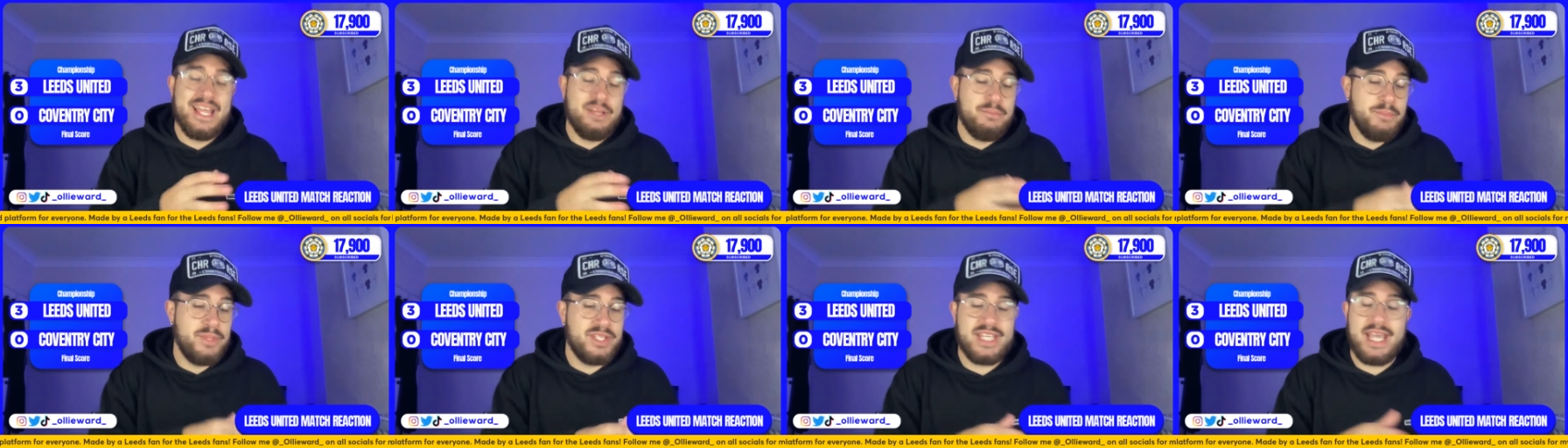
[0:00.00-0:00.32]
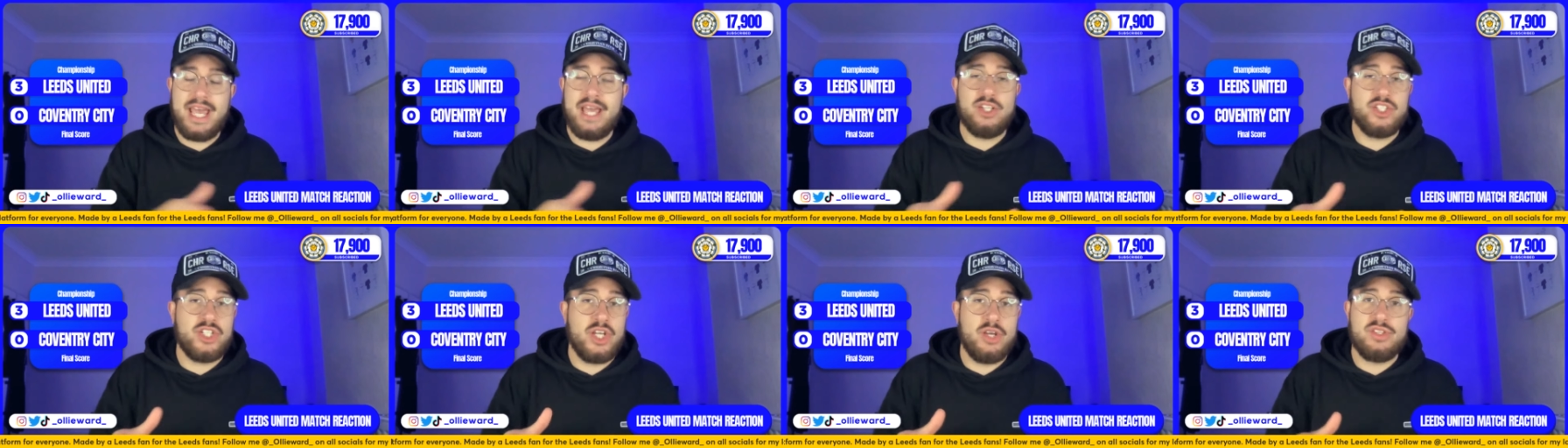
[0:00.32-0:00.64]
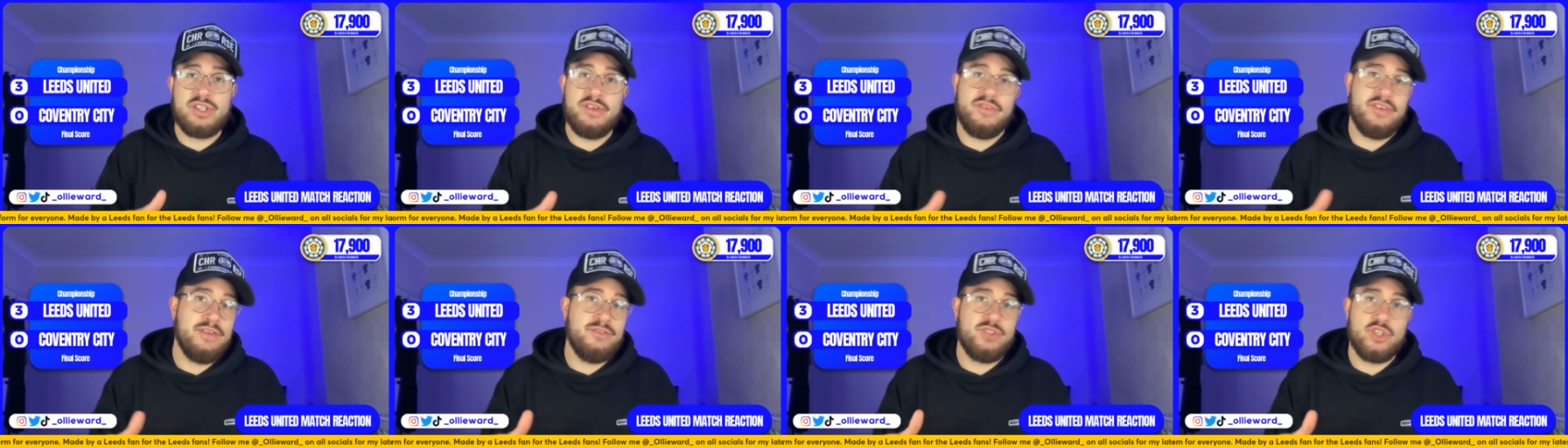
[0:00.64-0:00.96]
Mateo
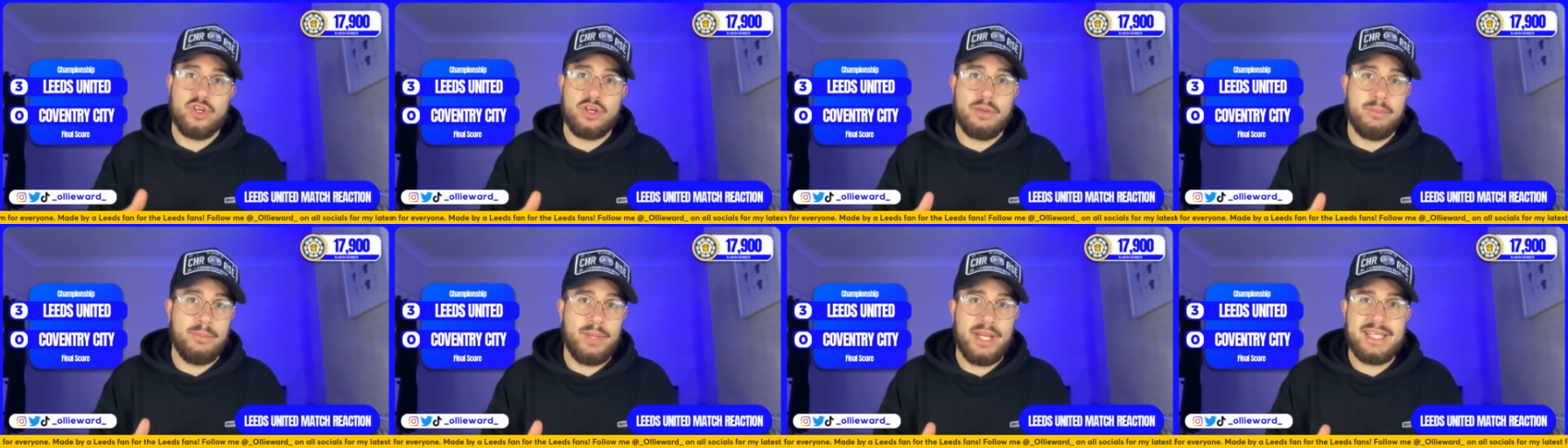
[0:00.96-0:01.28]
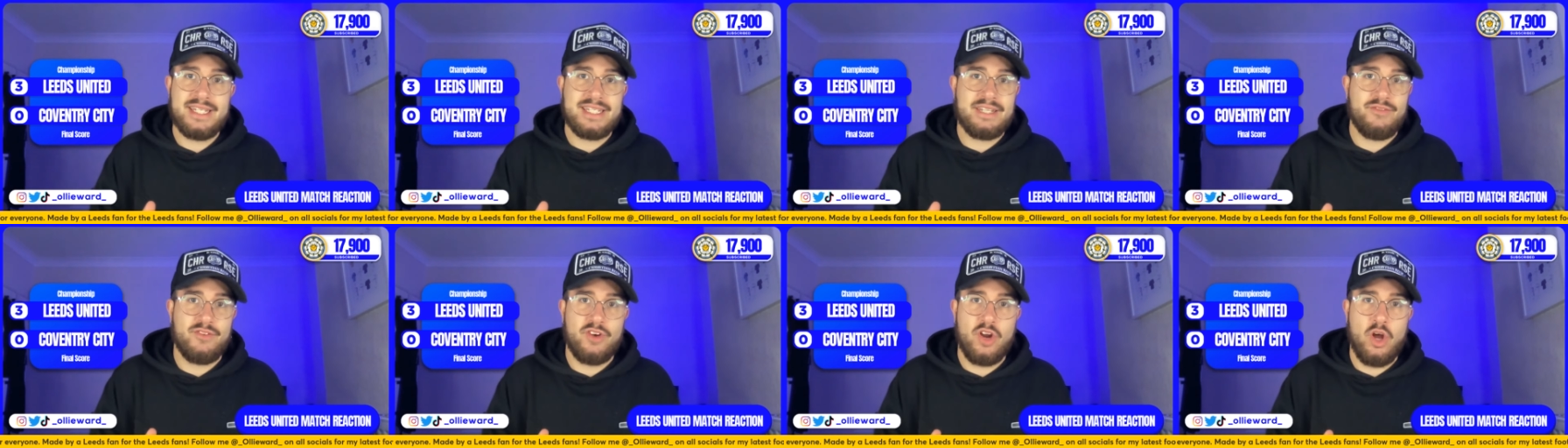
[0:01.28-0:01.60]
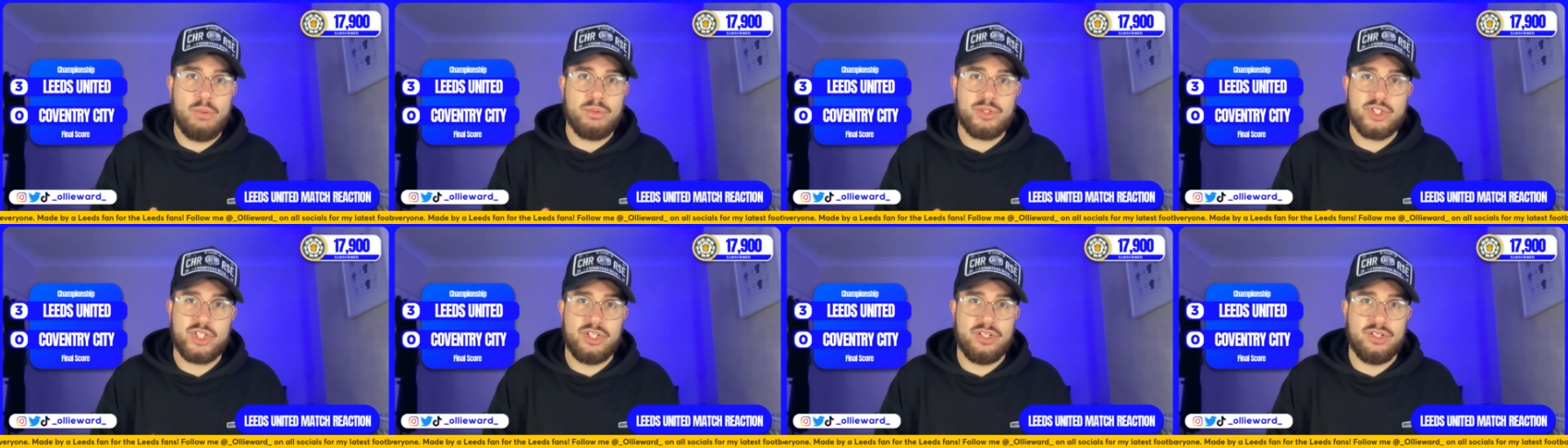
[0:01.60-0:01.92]
Joseph gives you a complete different
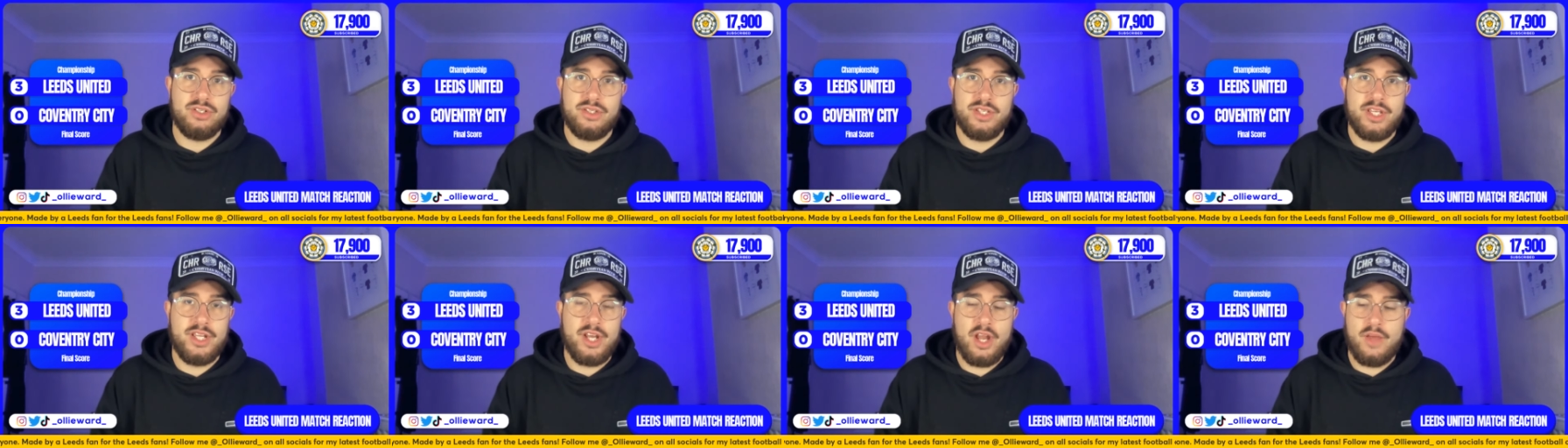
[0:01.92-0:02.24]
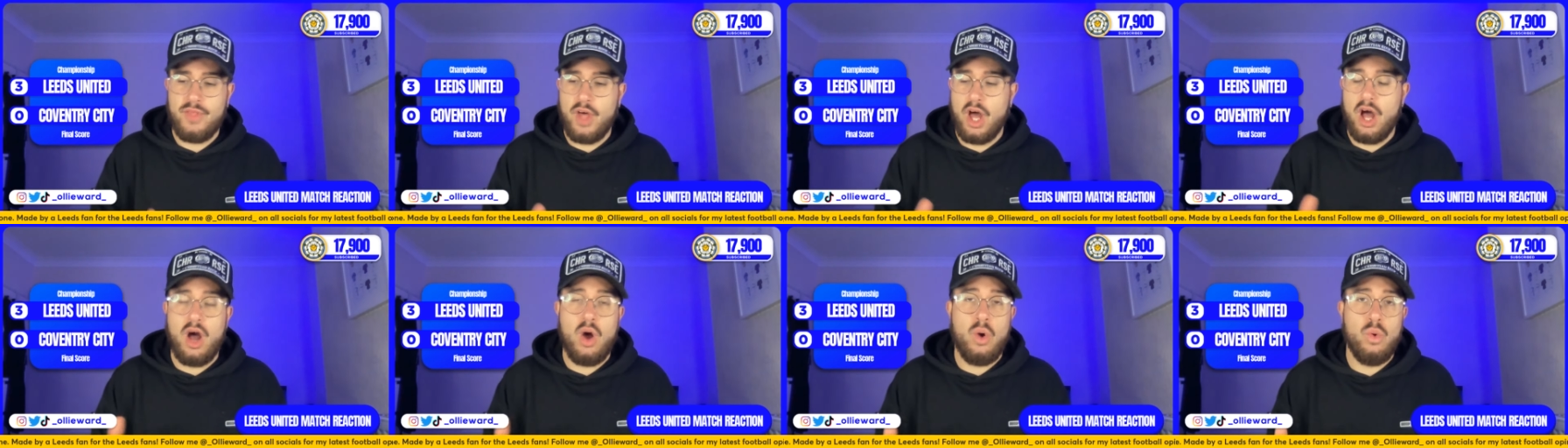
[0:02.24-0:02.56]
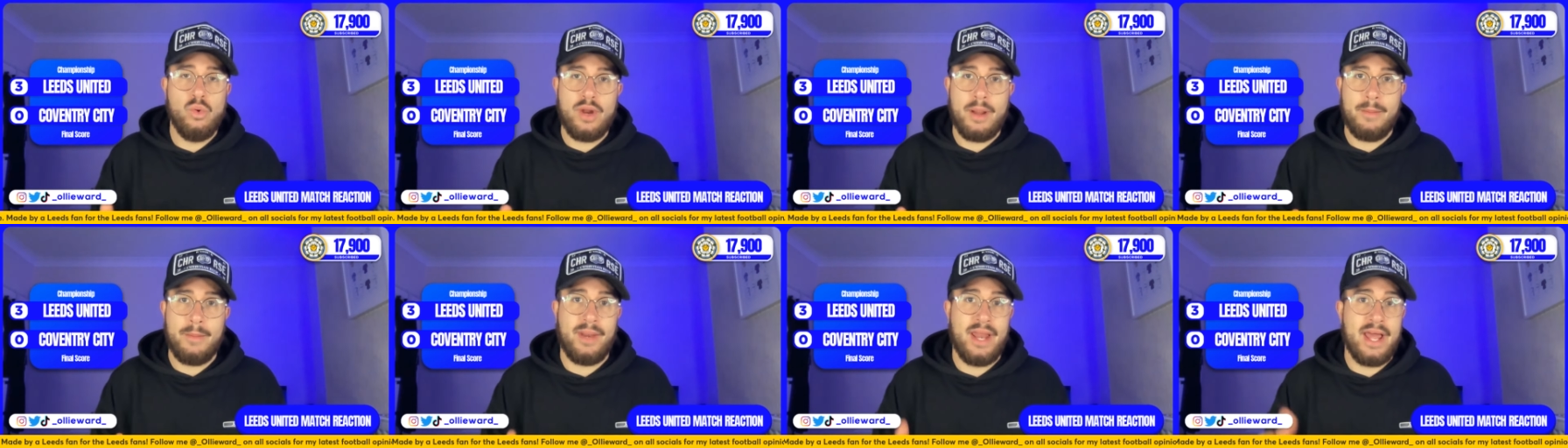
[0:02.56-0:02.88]
option. You know, the
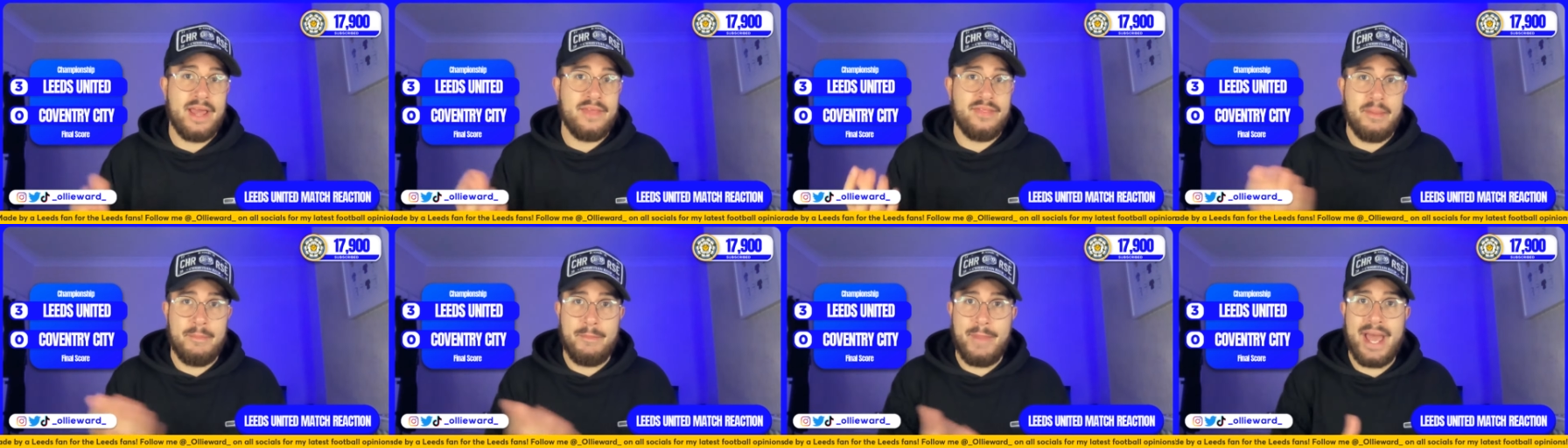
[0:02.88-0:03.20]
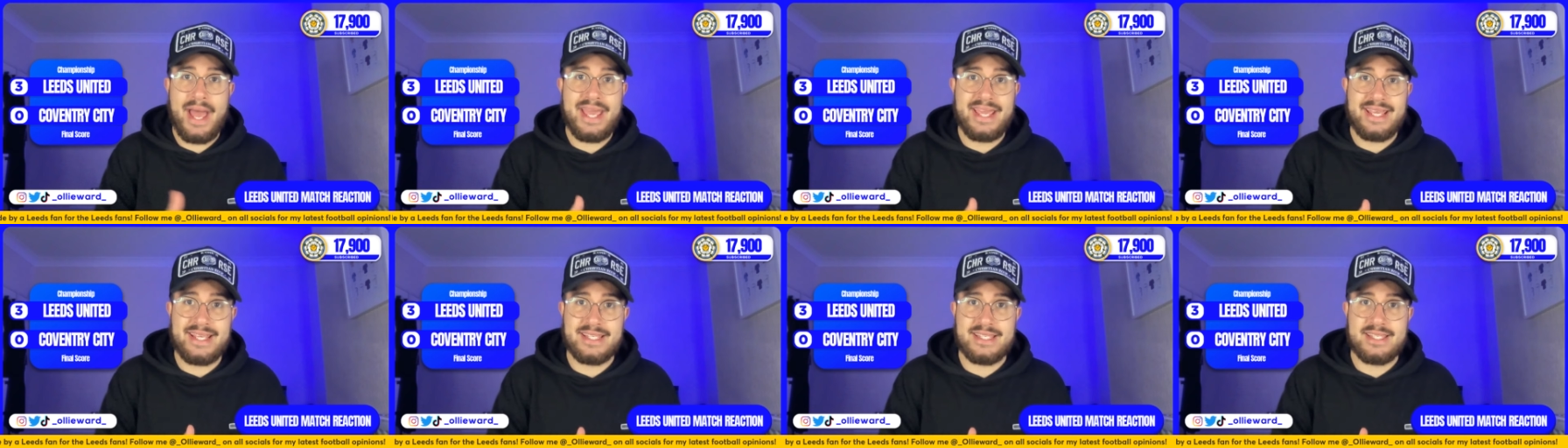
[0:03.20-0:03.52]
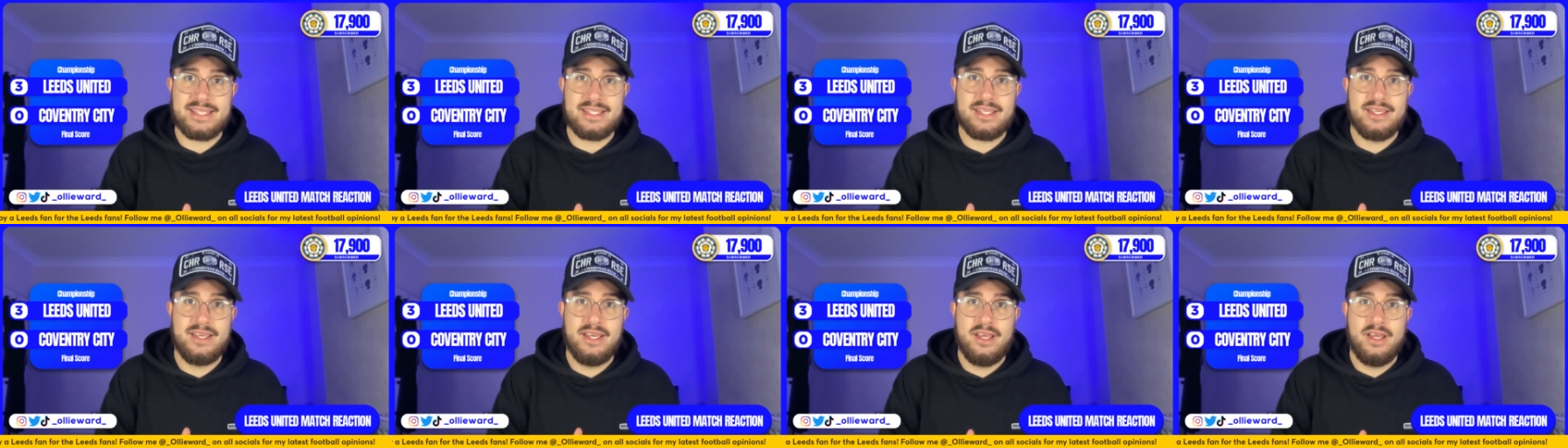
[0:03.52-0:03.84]
hold up play, the
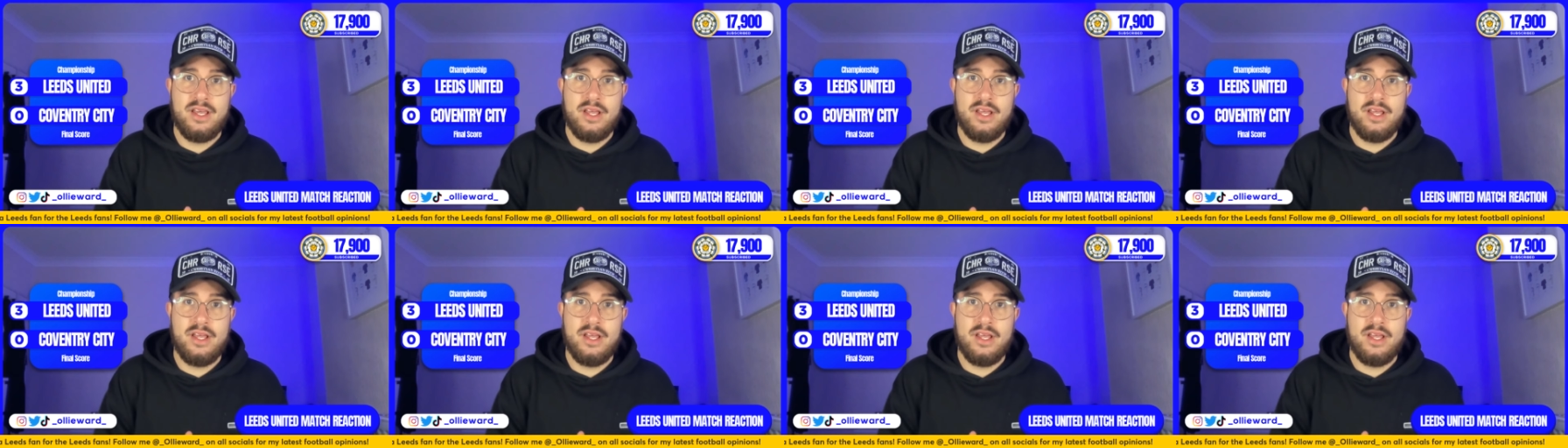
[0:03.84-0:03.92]
pace,